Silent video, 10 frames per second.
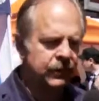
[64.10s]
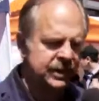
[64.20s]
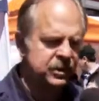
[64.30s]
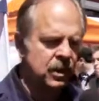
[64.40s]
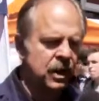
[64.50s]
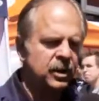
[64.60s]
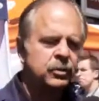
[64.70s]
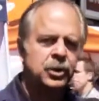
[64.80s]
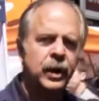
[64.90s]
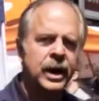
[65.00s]
restaurant, you
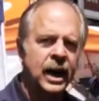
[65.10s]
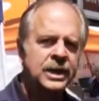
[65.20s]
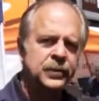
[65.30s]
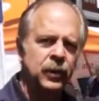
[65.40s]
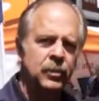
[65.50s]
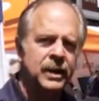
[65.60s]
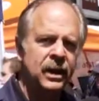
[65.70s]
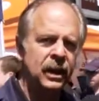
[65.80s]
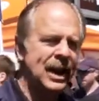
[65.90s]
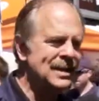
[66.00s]
enjoy a nice full
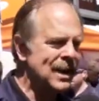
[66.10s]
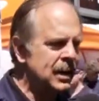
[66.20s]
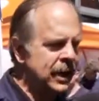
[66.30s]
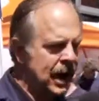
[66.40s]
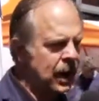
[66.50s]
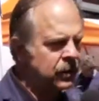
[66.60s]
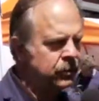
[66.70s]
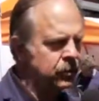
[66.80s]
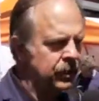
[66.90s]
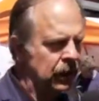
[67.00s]
meal, and then they hand you
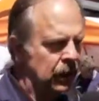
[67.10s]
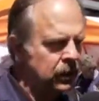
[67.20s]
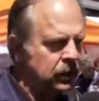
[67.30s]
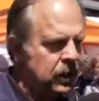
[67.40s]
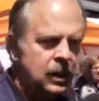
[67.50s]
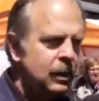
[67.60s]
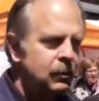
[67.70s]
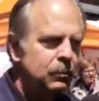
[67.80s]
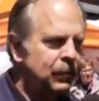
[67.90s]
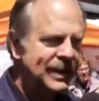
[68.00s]
the bill.
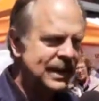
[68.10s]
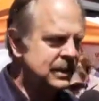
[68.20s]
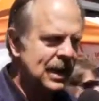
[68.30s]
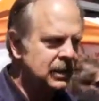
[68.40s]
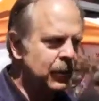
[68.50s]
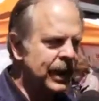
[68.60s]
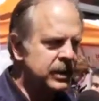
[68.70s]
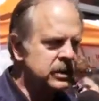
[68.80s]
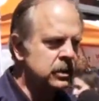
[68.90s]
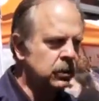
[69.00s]
But that's not the way it
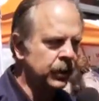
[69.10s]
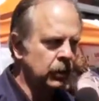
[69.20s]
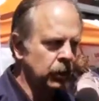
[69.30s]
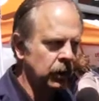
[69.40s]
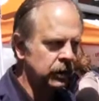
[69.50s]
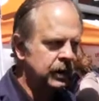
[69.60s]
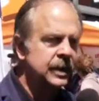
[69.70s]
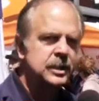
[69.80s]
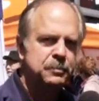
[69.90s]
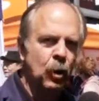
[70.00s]
is in the real world.
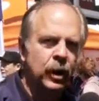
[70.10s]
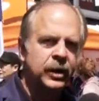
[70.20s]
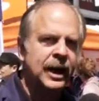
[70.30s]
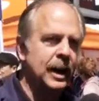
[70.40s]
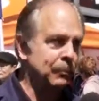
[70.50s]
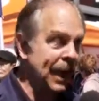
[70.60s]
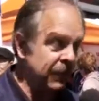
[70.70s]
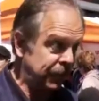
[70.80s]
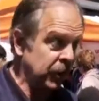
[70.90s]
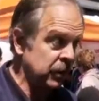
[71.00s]
In sport, you got to pay
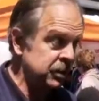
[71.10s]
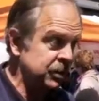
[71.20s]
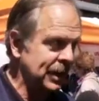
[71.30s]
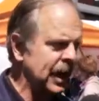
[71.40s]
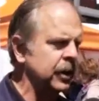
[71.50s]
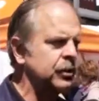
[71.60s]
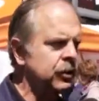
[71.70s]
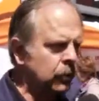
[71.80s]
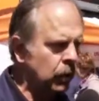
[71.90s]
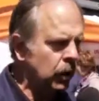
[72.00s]
first. You got to do
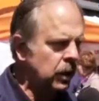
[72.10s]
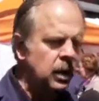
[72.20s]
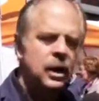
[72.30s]
the work,